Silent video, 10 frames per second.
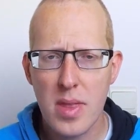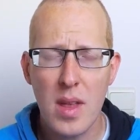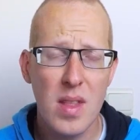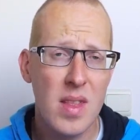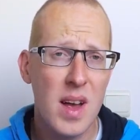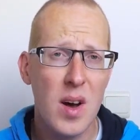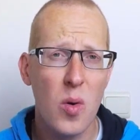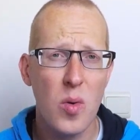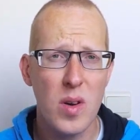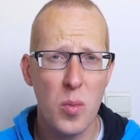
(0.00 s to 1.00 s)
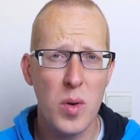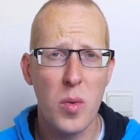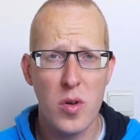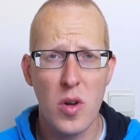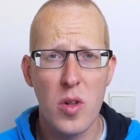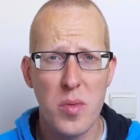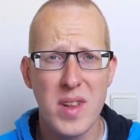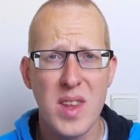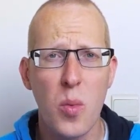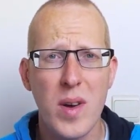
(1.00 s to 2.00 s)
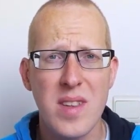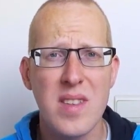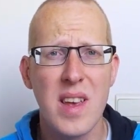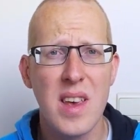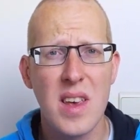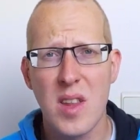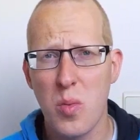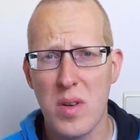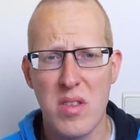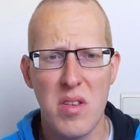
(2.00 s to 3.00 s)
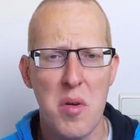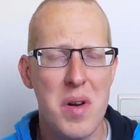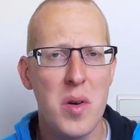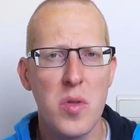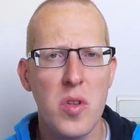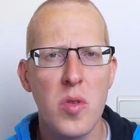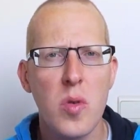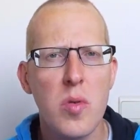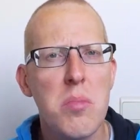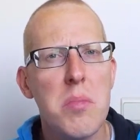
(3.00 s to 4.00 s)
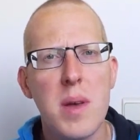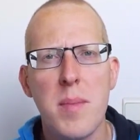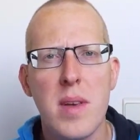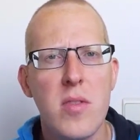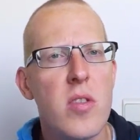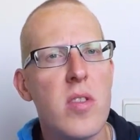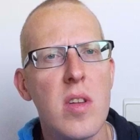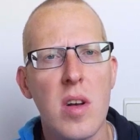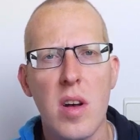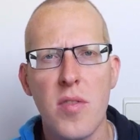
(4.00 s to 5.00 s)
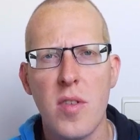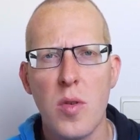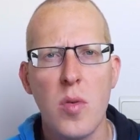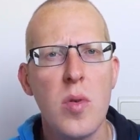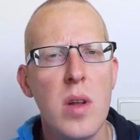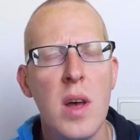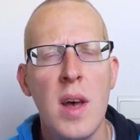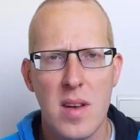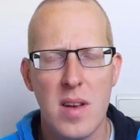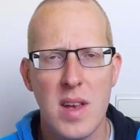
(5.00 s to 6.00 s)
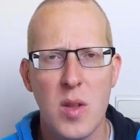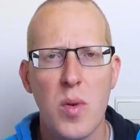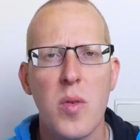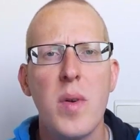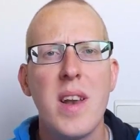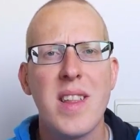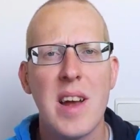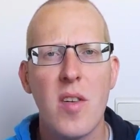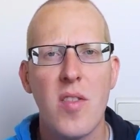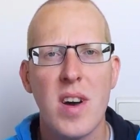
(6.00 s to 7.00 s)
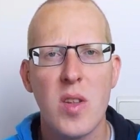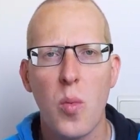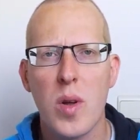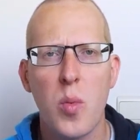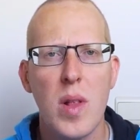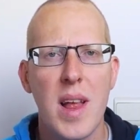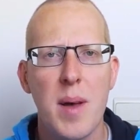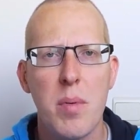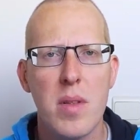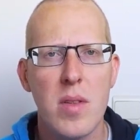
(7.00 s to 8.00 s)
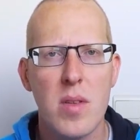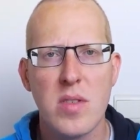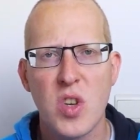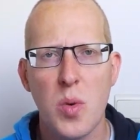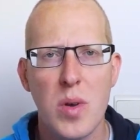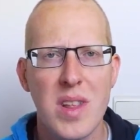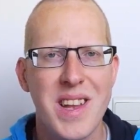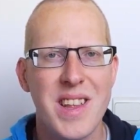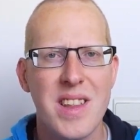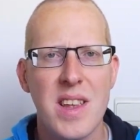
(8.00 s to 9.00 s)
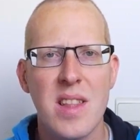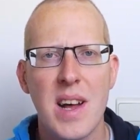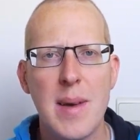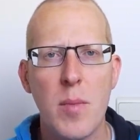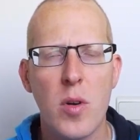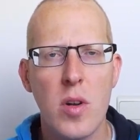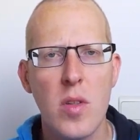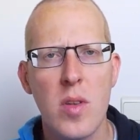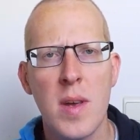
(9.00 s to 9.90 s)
Now we were already Wednesday, it was around noon, maybe just afternoon. It was really terrified what will happen, she will get it in time or not,